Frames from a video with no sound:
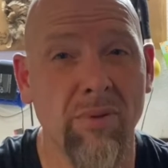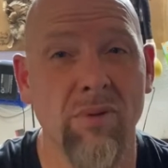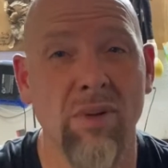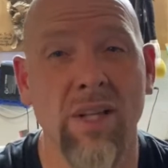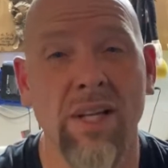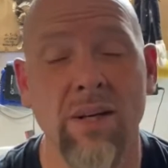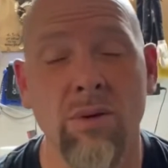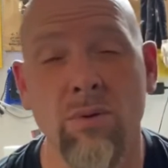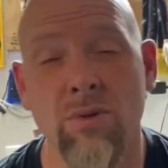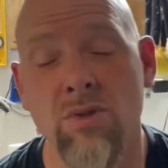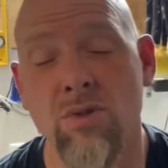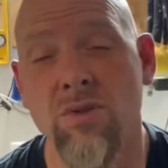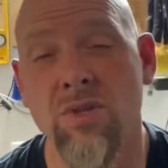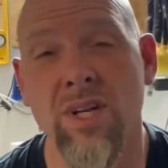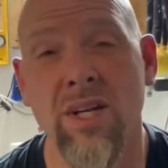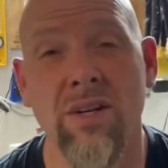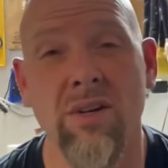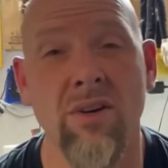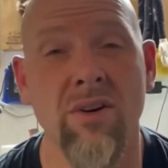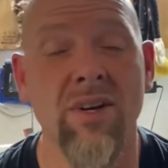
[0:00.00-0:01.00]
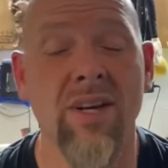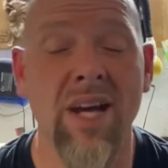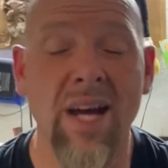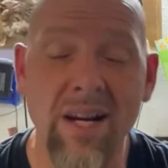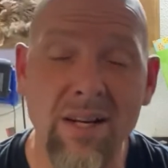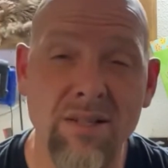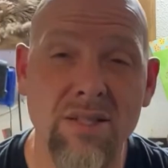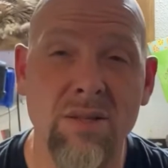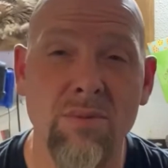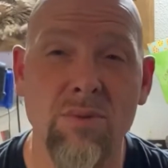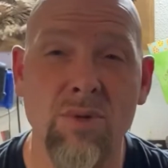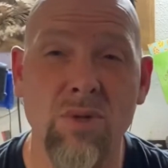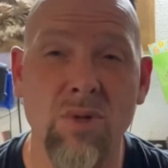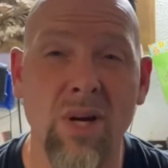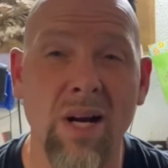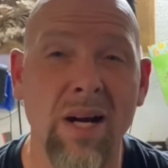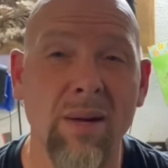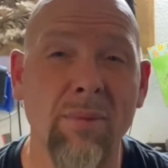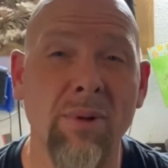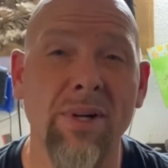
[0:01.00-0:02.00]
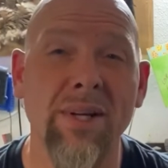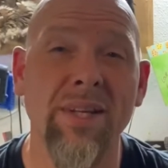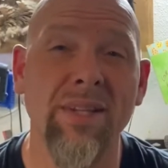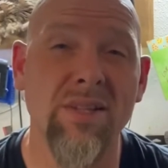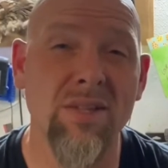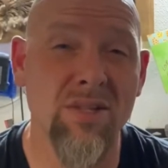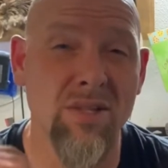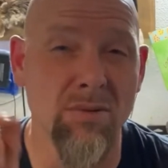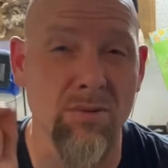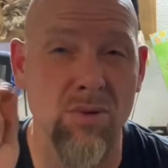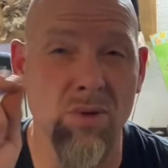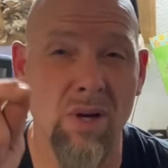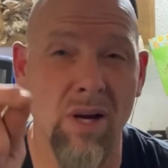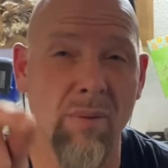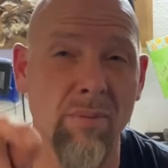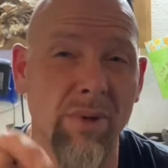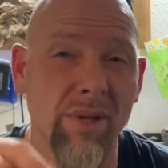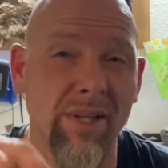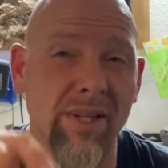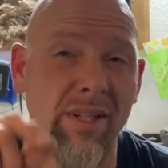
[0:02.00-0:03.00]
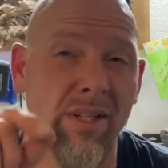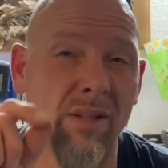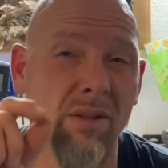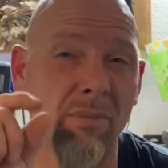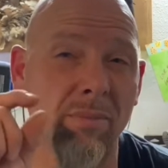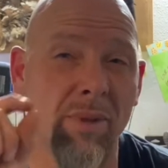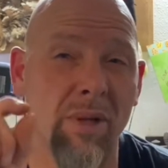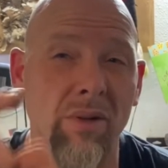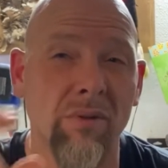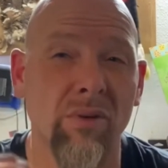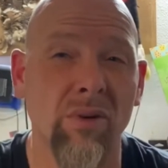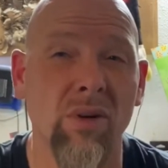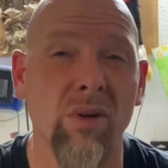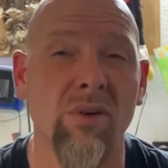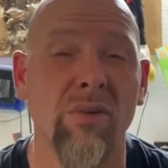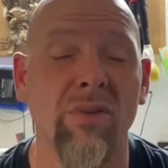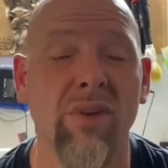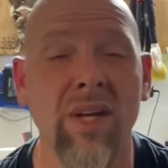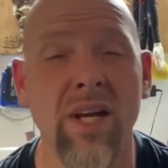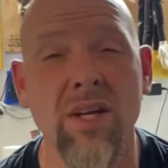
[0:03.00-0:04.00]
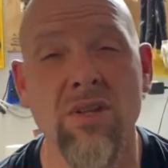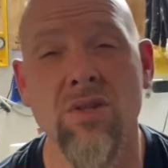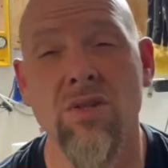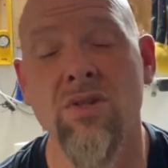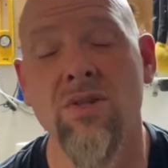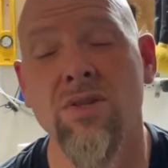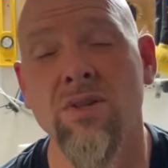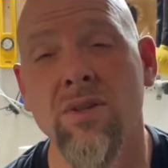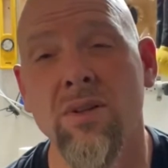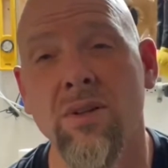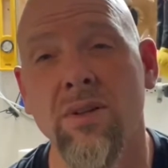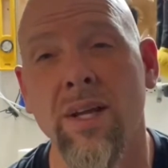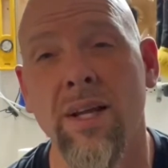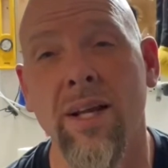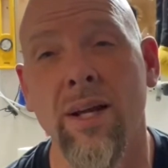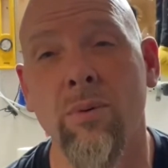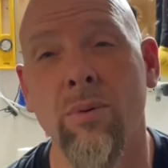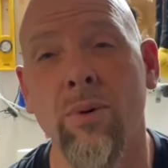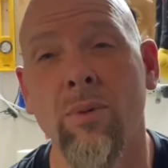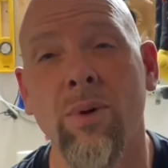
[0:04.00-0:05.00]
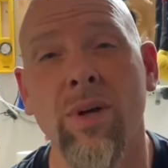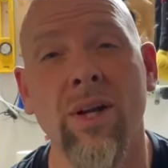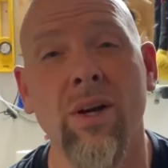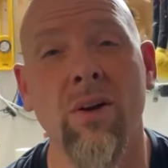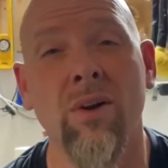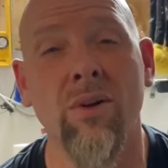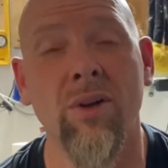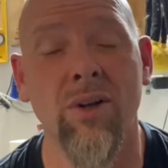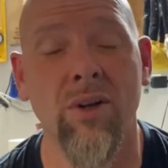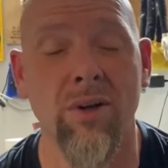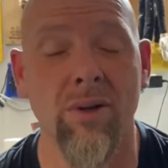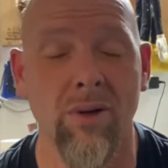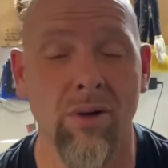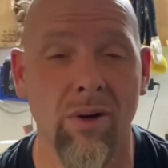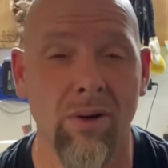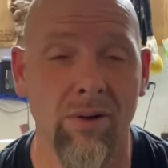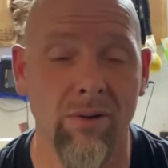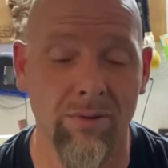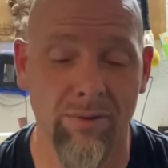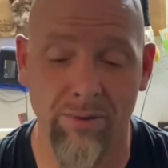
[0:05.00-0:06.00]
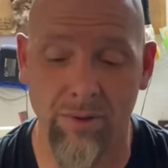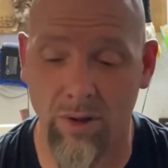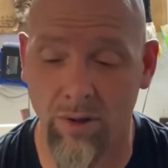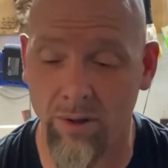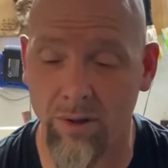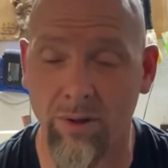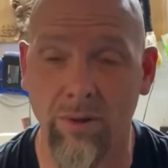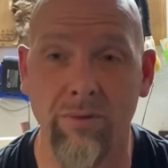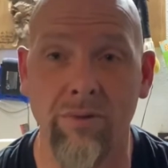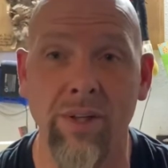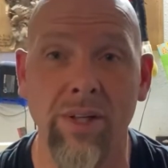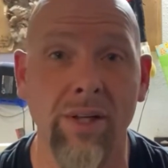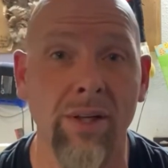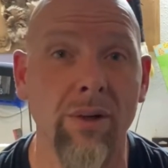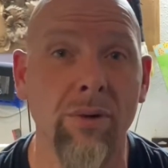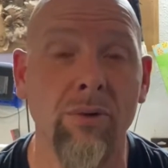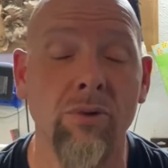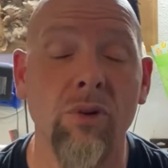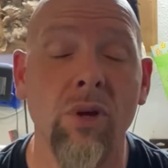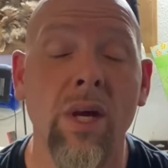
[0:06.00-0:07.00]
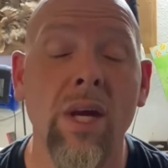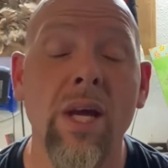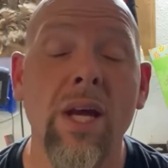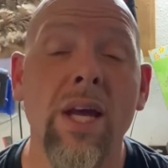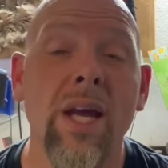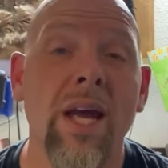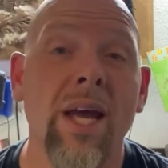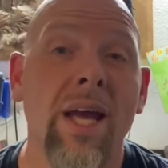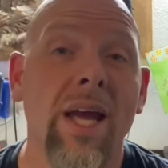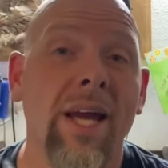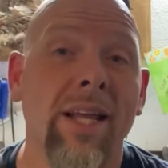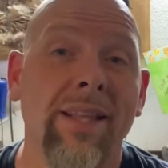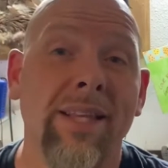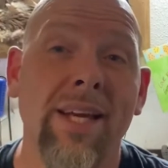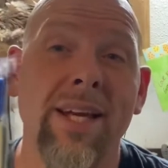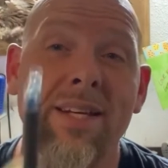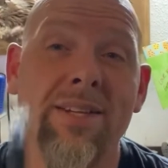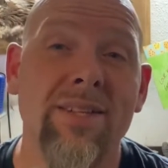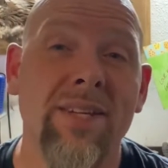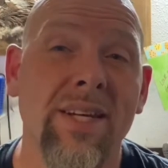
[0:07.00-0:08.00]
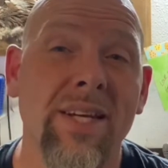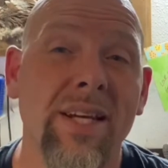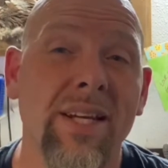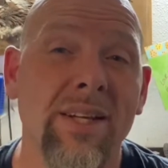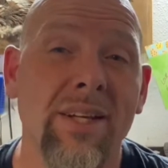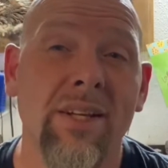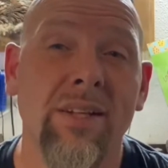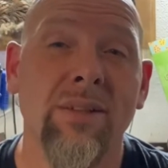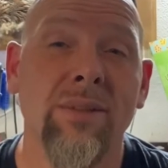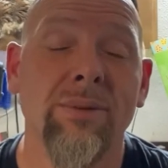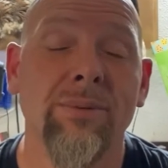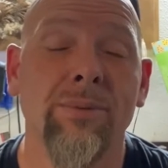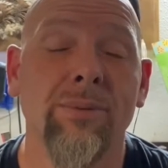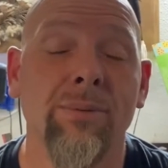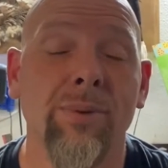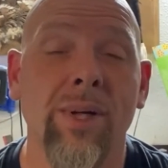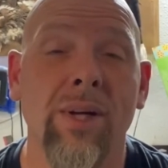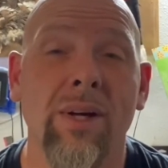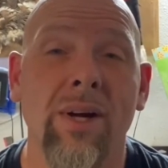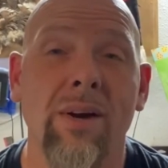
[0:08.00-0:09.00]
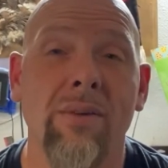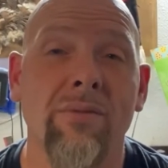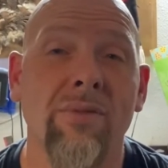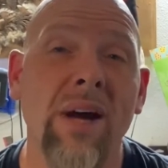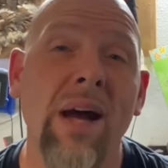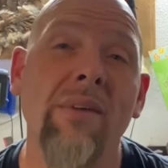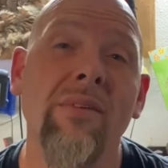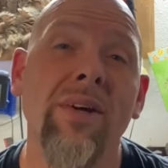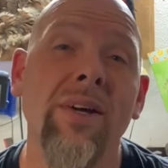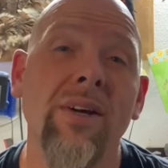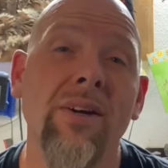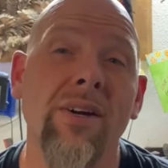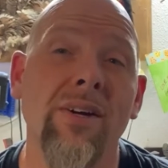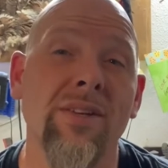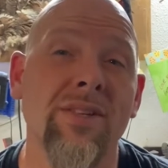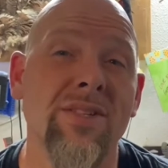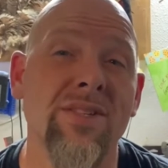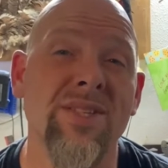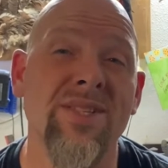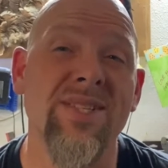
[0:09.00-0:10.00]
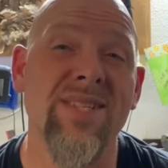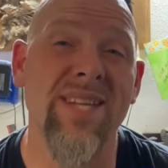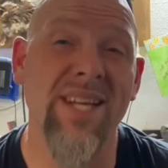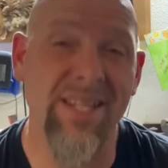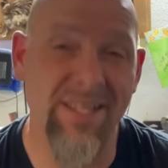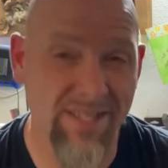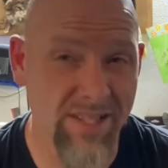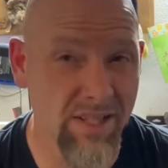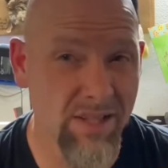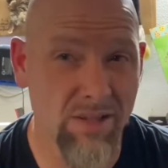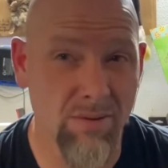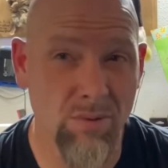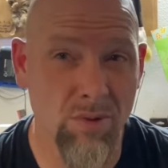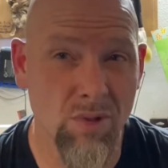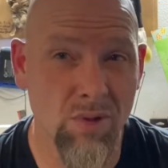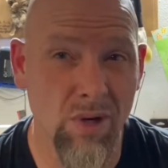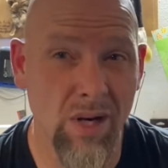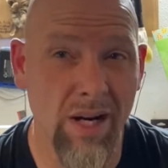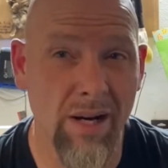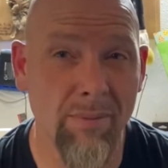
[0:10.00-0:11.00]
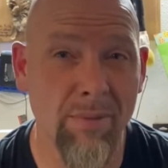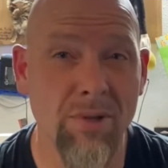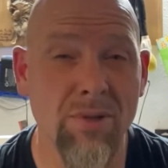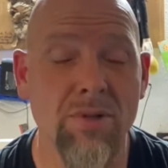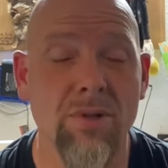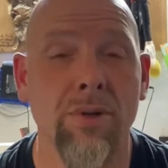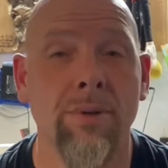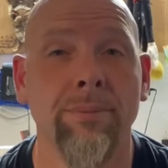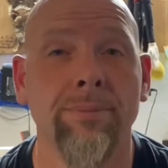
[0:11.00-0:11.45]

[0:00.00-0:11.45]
you like what you see and you're not a subscriber, hit the subscribe button, the little bell for notifications. That way, we get all our videos. Thanks again, y'all. We're at 560 subscribers.